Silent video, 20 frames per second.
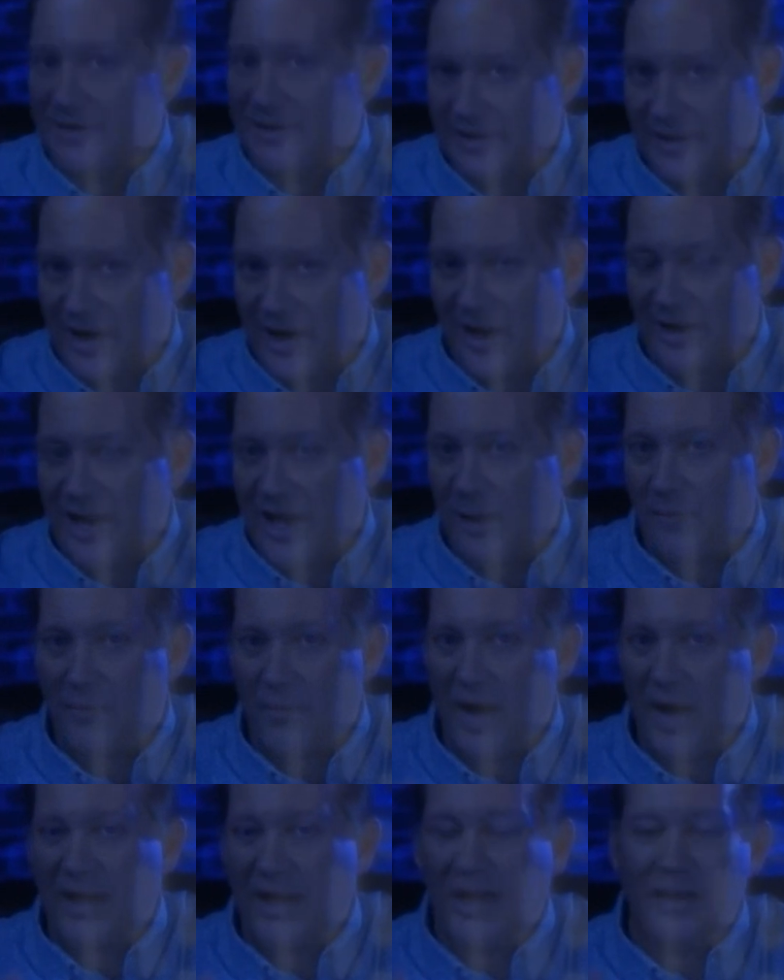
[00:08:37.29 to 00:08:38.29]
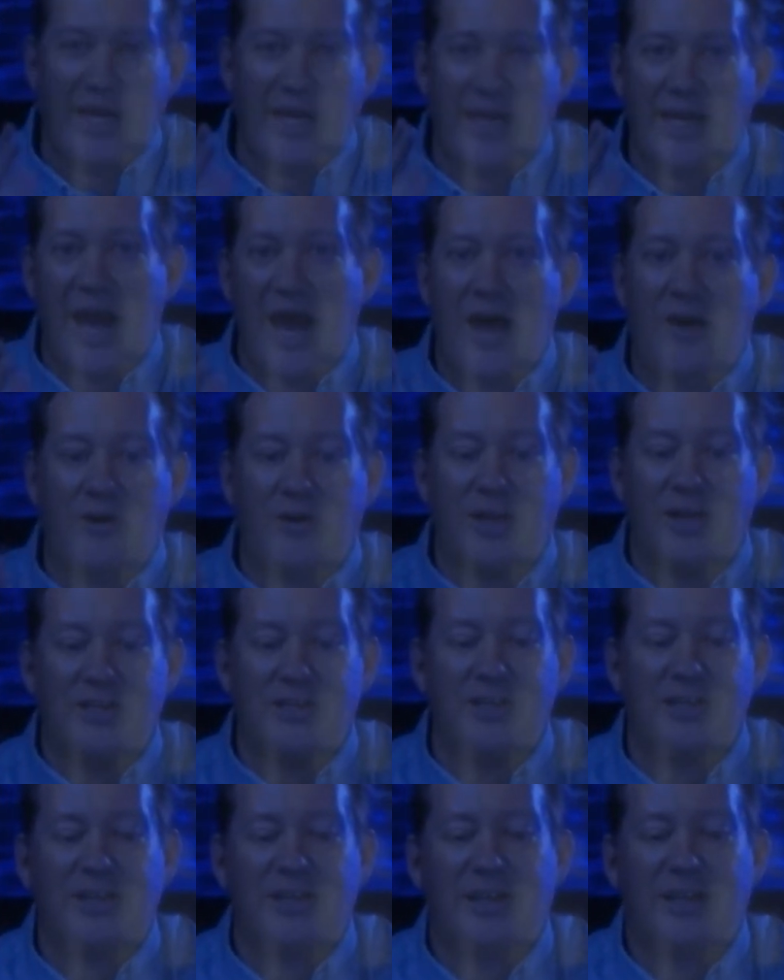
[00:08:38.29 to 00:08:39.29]
All that money they got or they
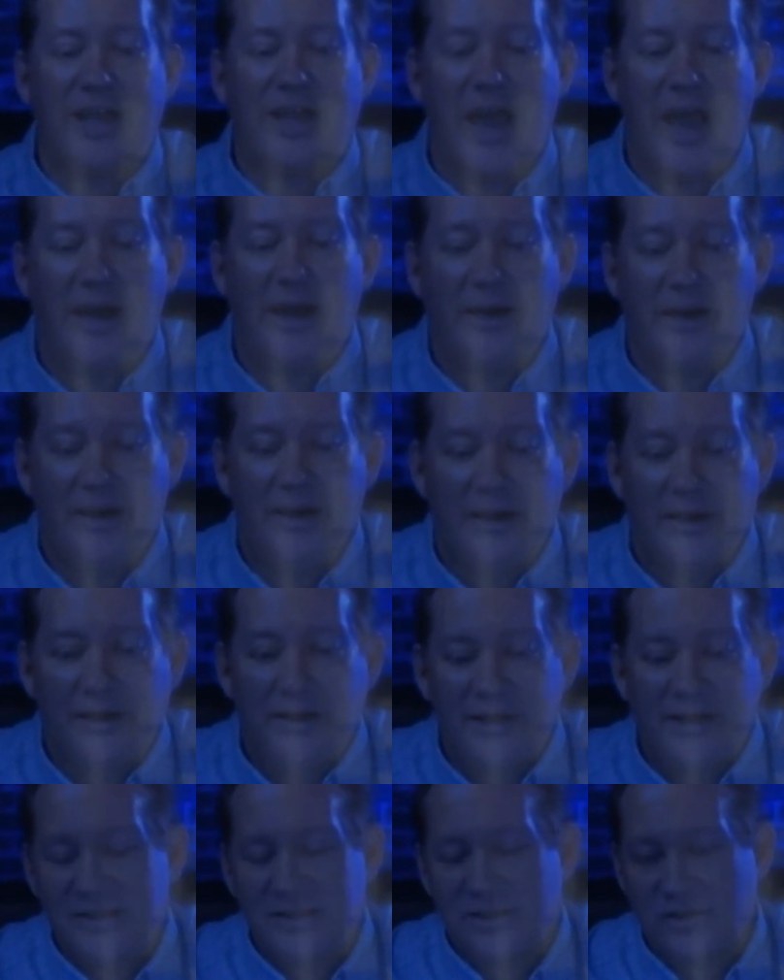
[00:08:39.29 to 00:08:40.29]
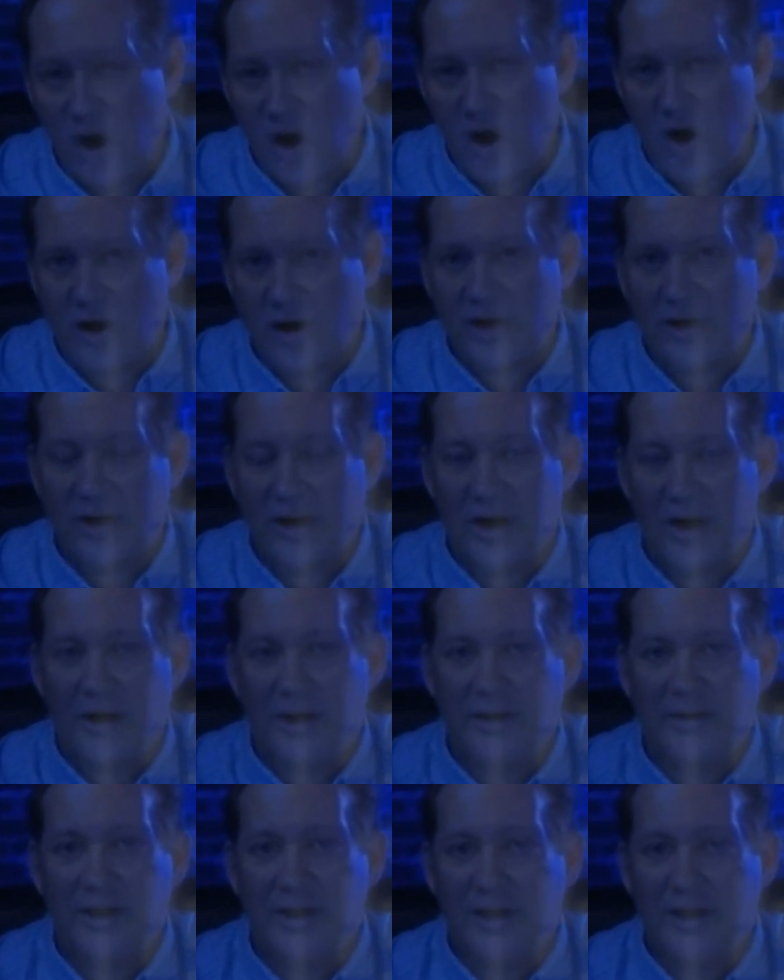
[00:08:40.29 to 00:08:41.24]
didn't get is long gone.